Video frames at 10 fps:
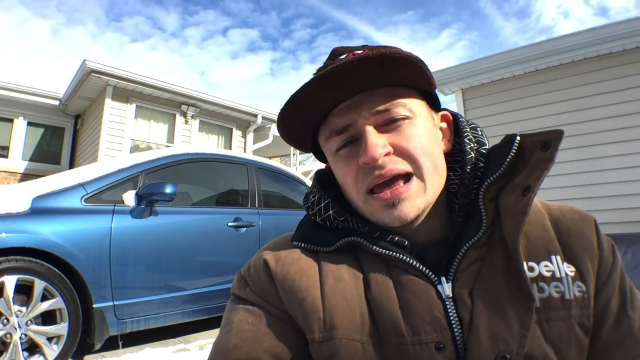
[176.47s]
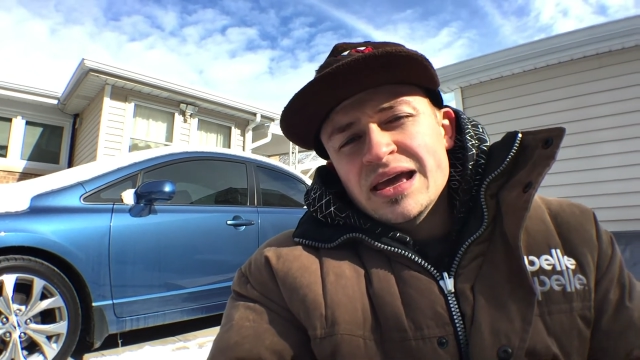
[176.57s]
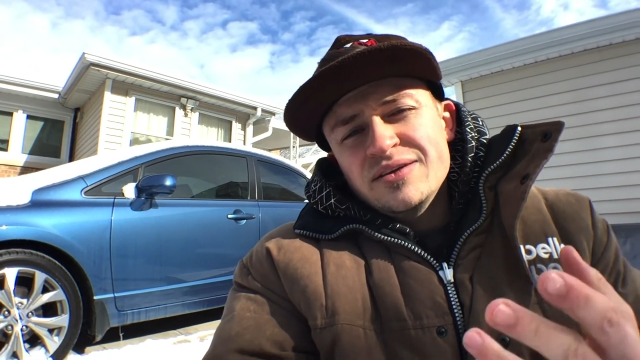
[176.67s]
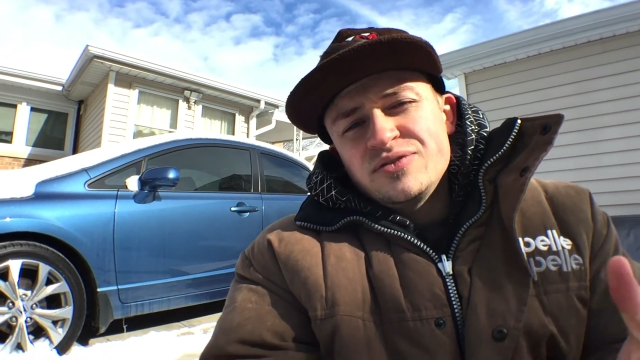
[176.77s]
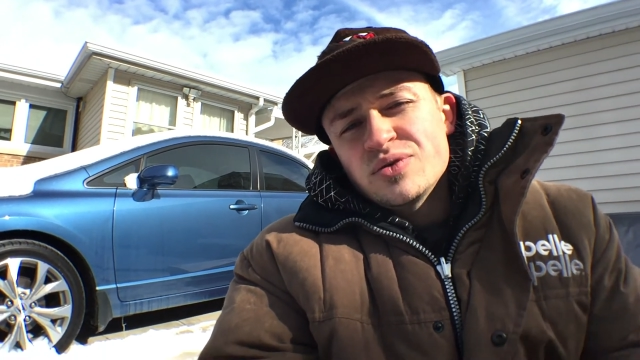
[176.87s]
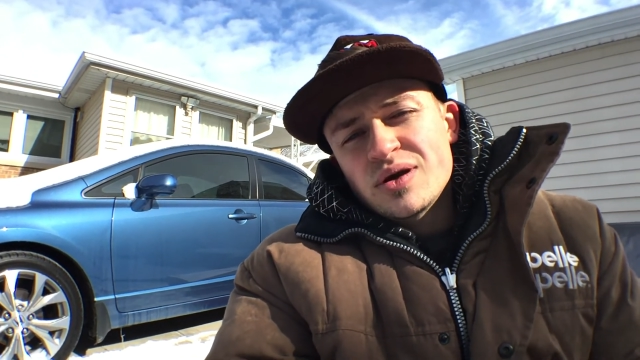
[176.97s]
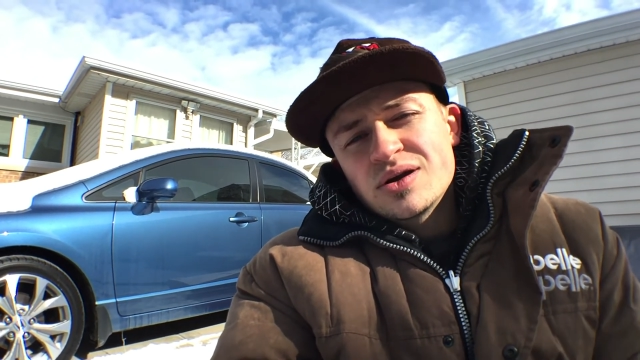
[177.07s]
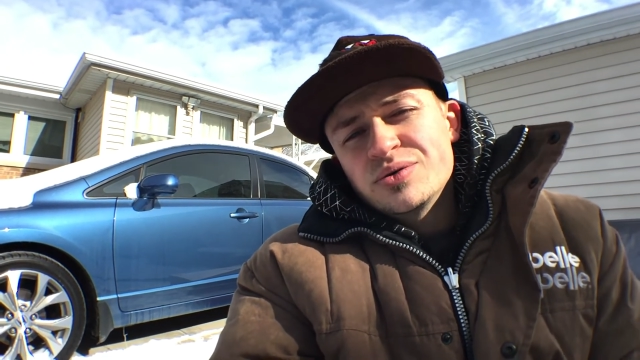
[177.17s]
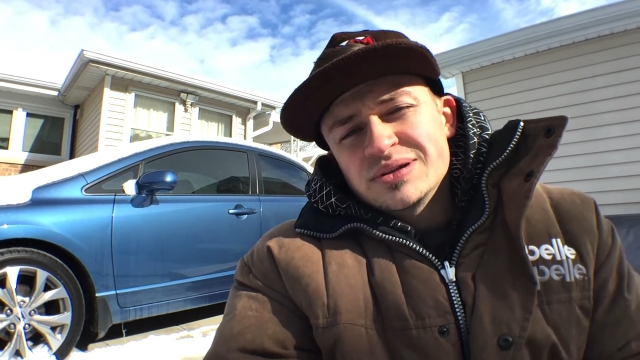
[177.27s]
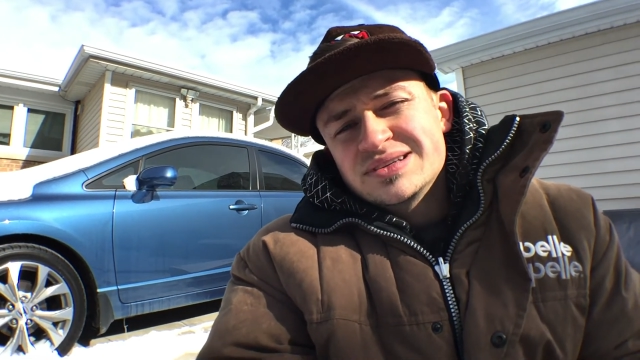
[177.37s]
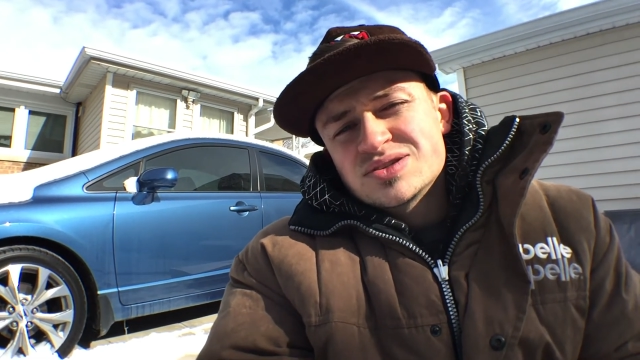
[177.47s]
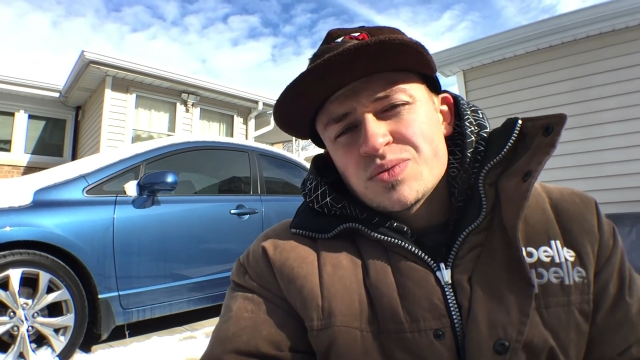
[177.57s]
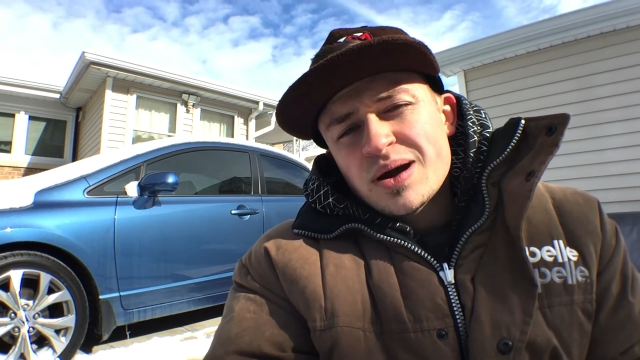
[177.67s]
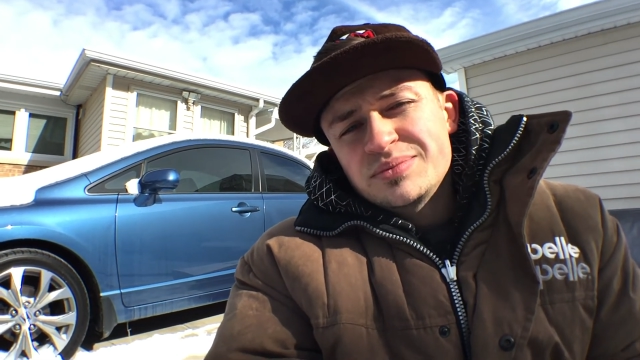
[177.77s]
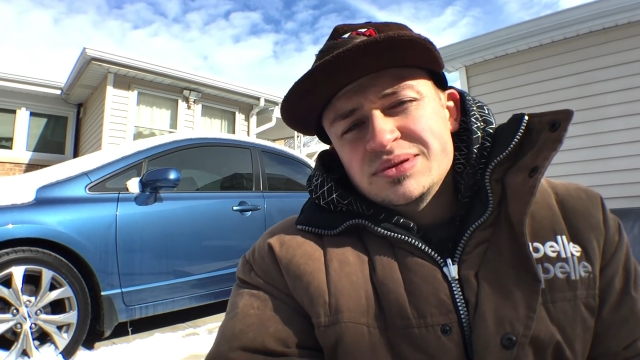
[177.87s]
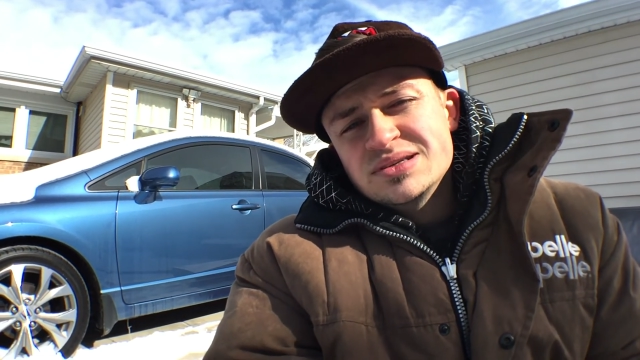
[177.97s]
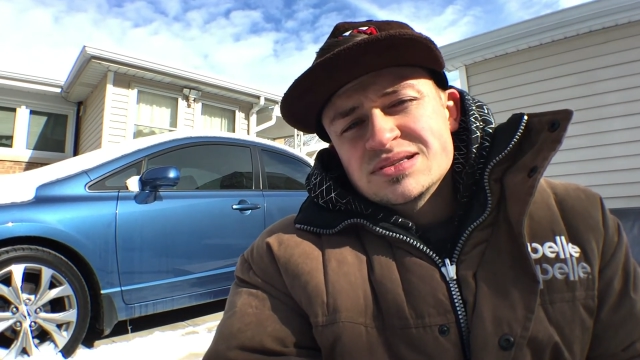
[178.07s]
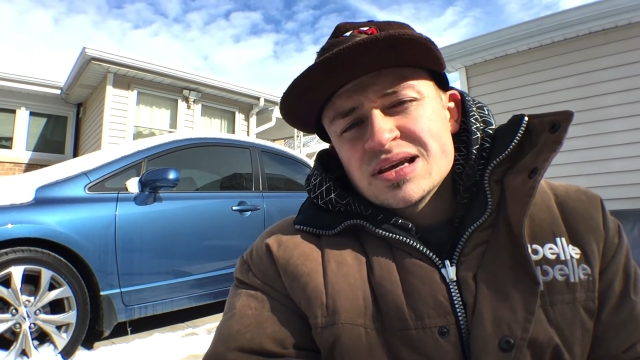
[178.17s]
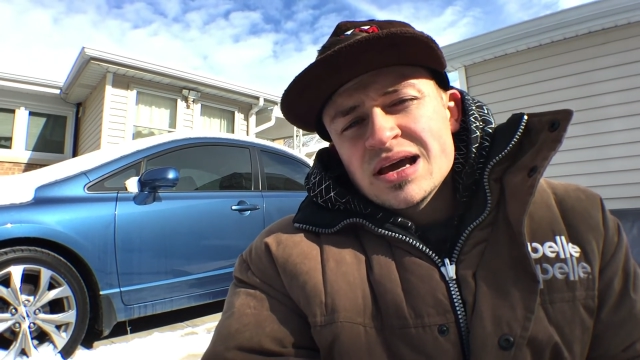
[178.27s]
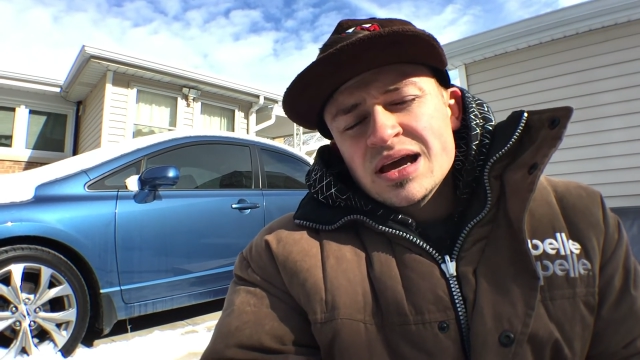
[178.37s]
If you are going to swap
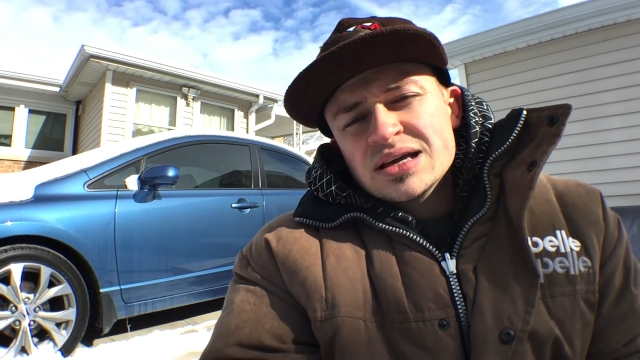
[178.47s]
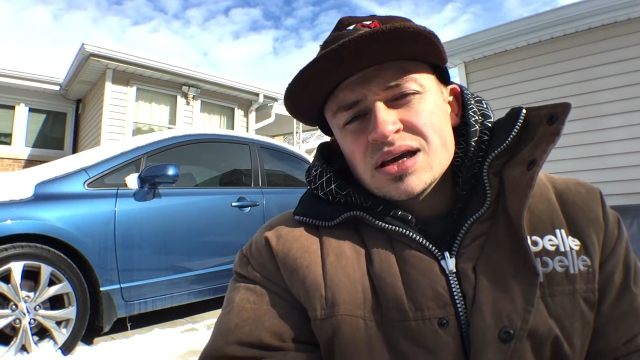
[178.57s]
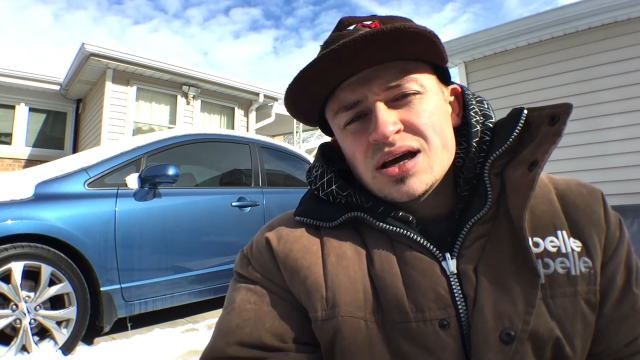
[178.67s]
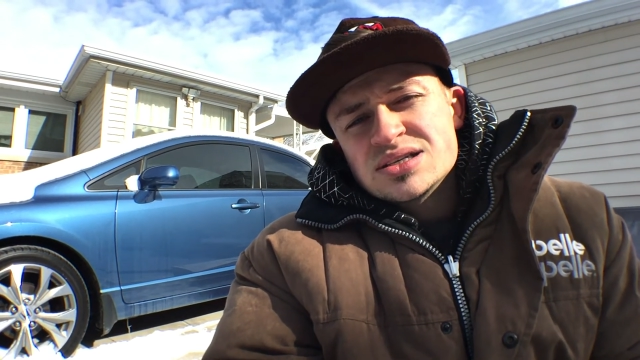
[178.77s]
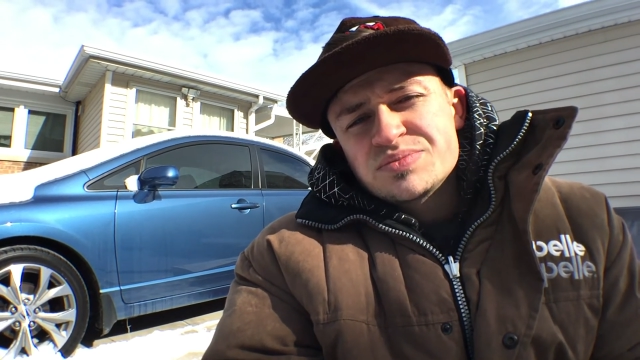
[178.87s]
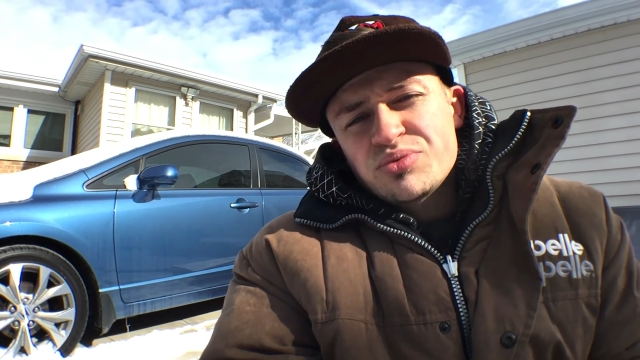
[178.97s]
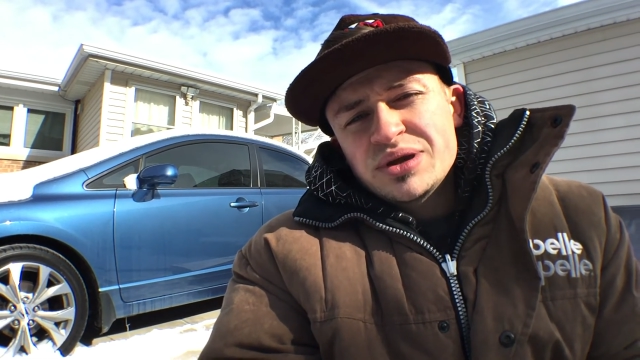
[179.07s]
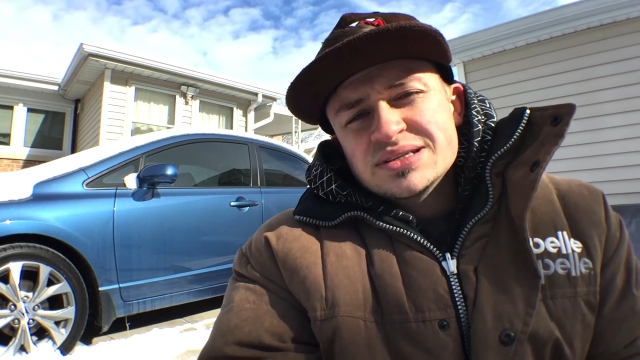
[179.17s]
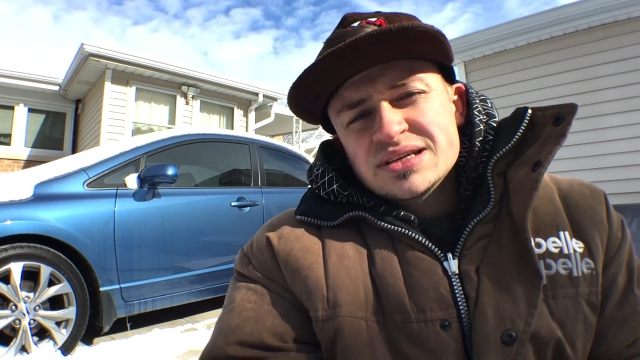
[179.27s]
these springs